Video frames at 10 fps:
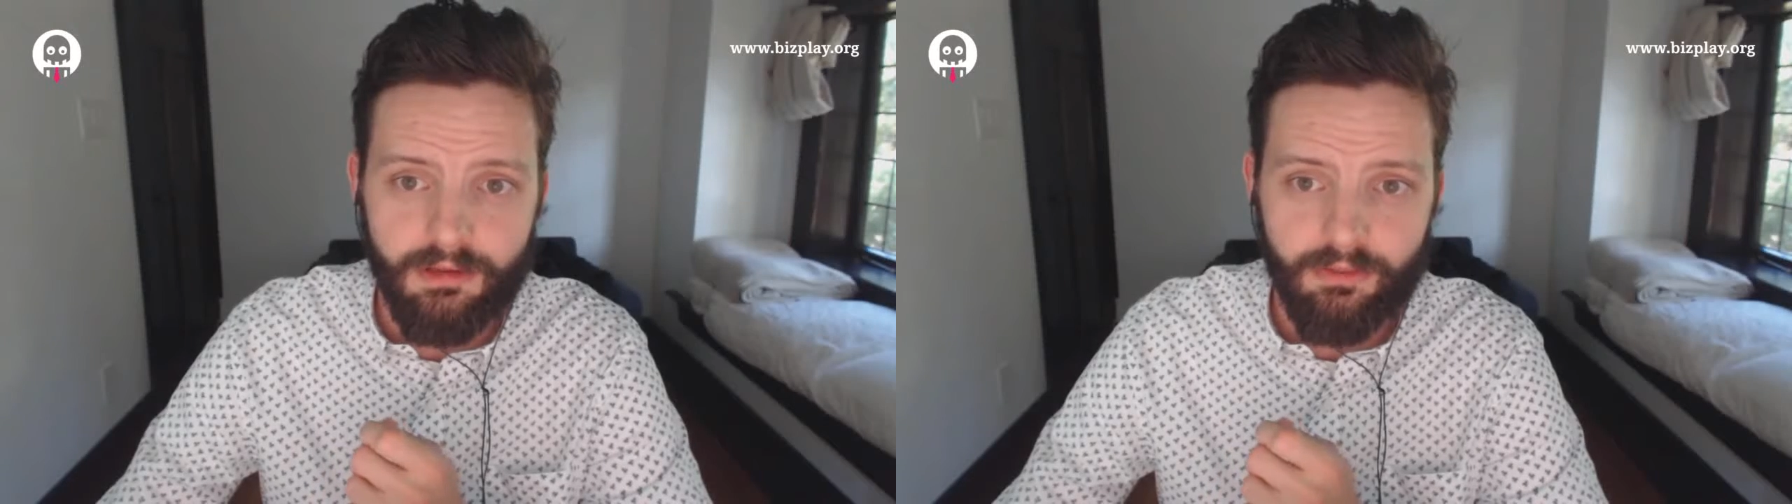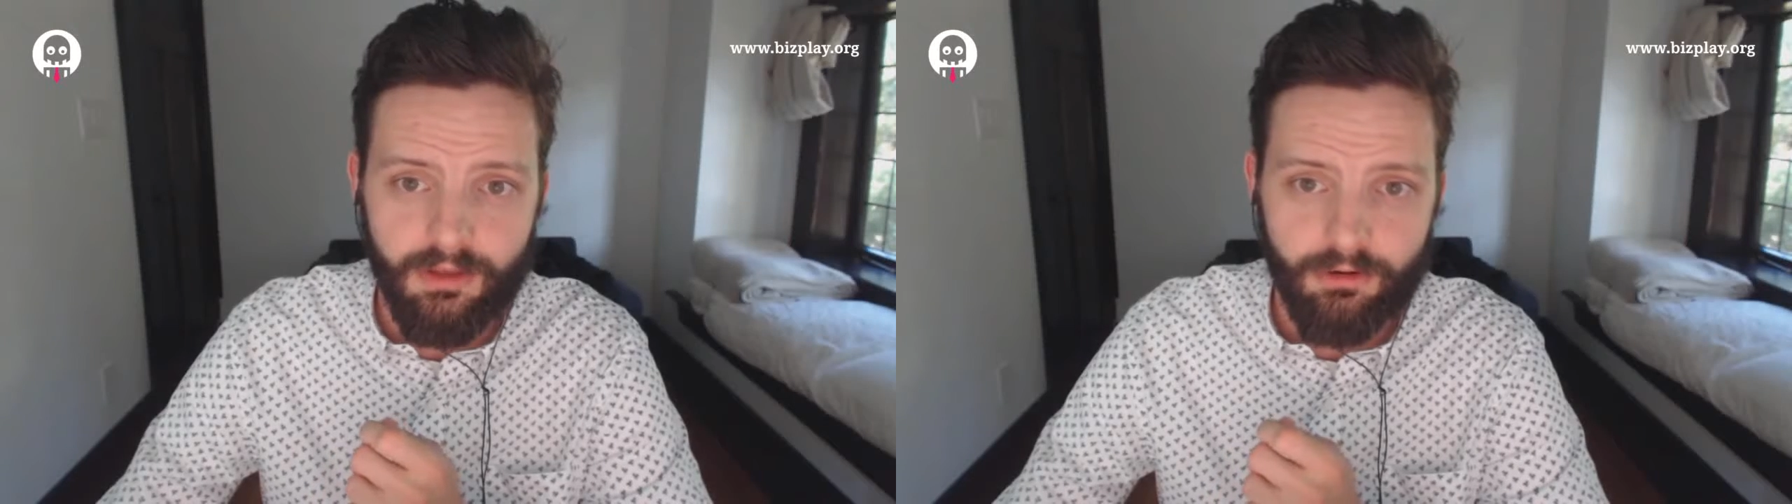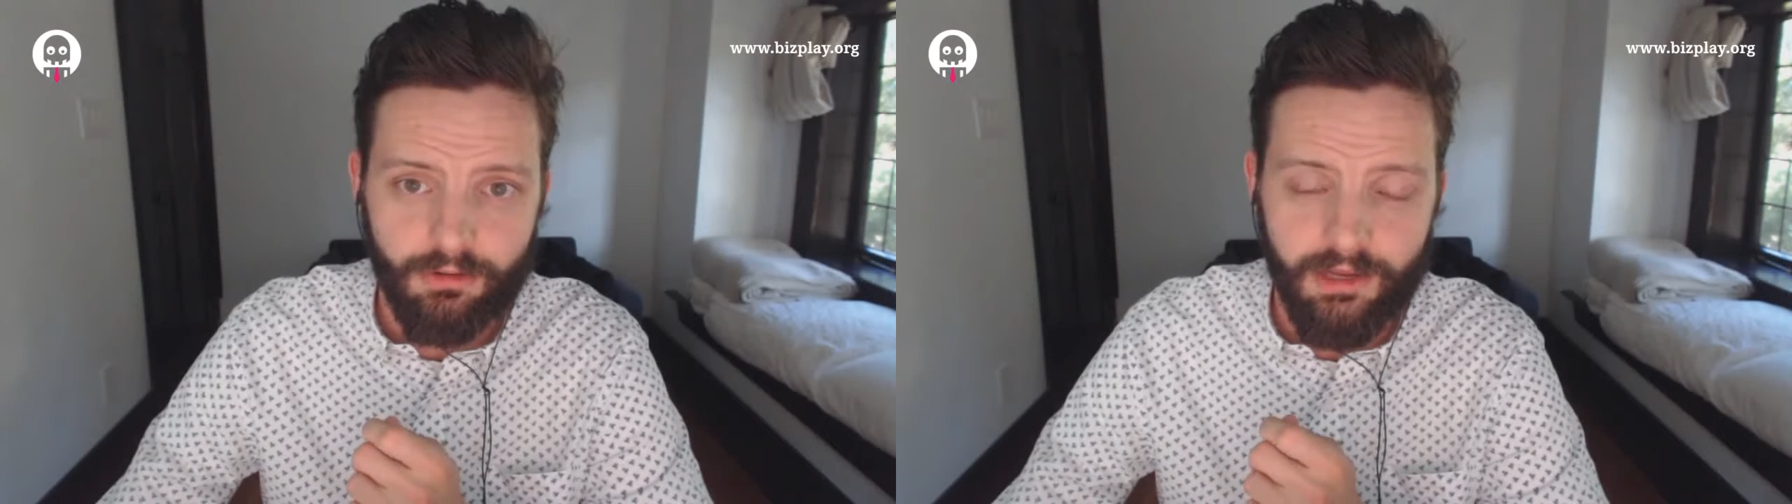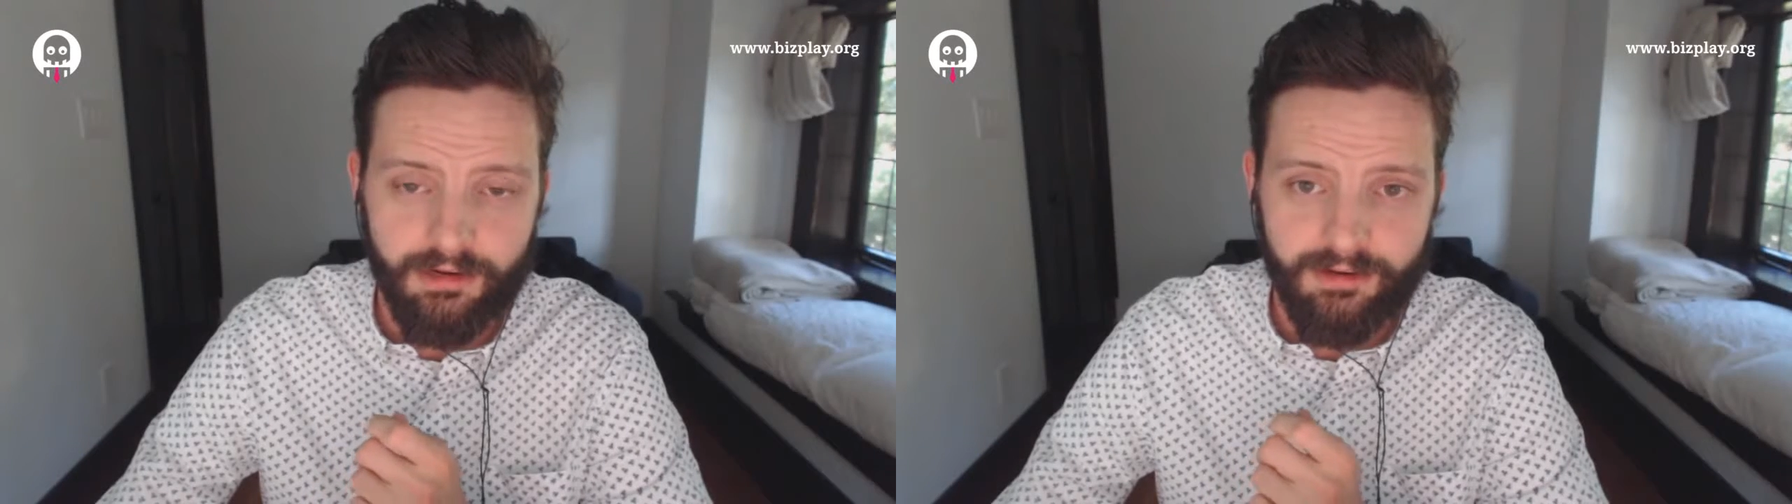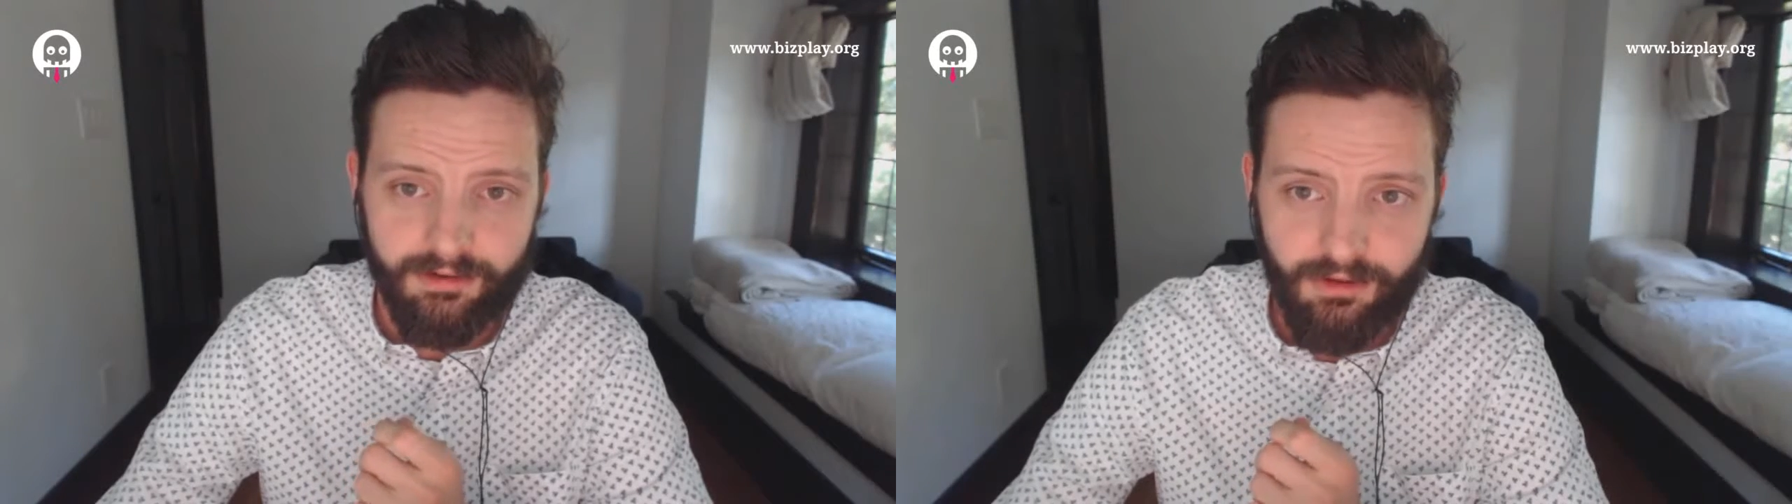in the underlying
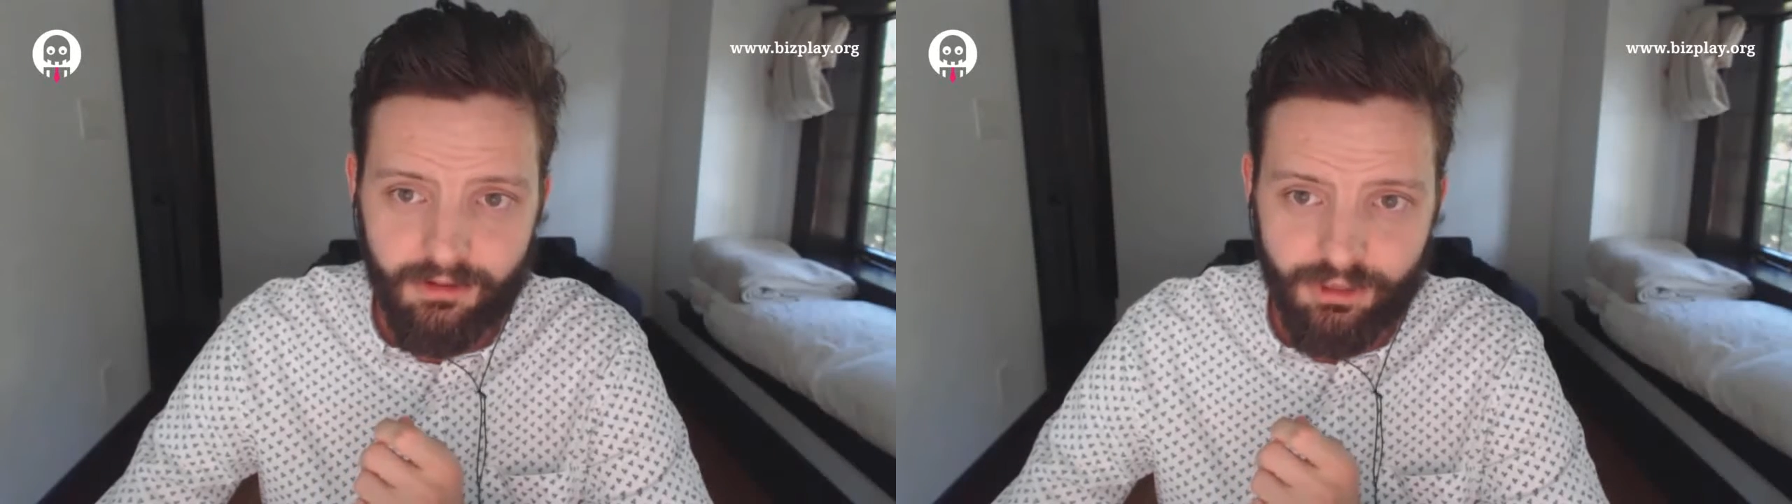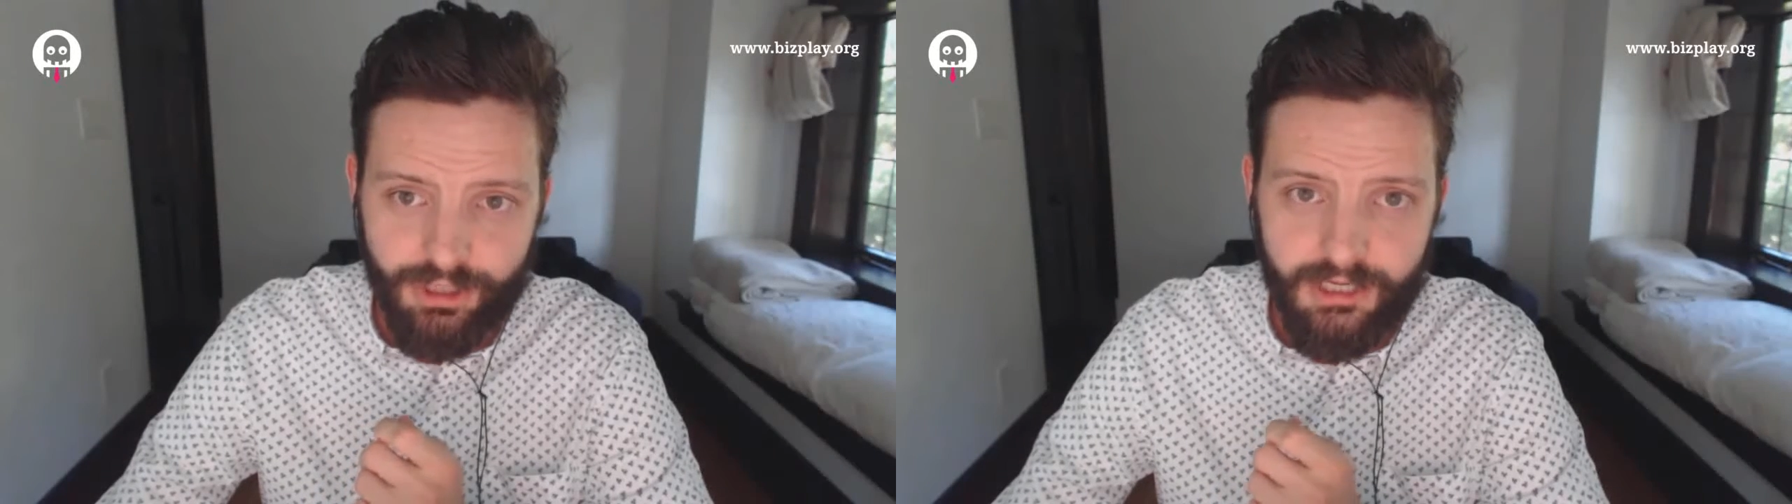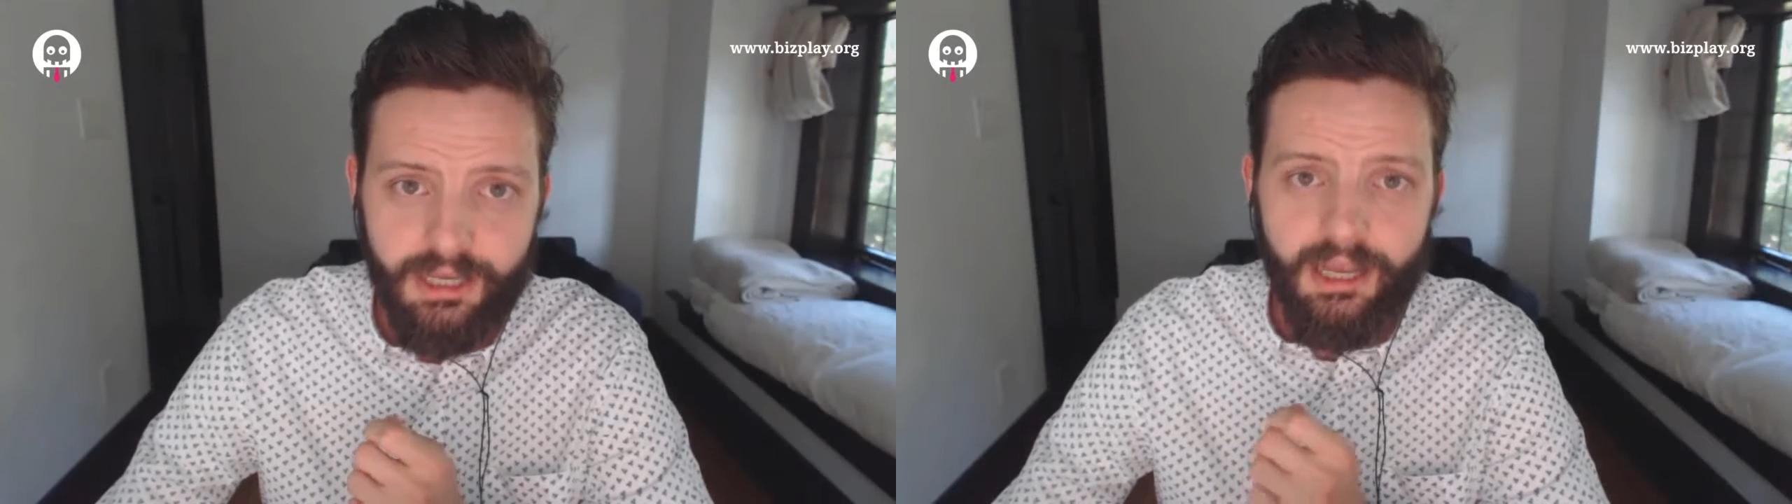technology,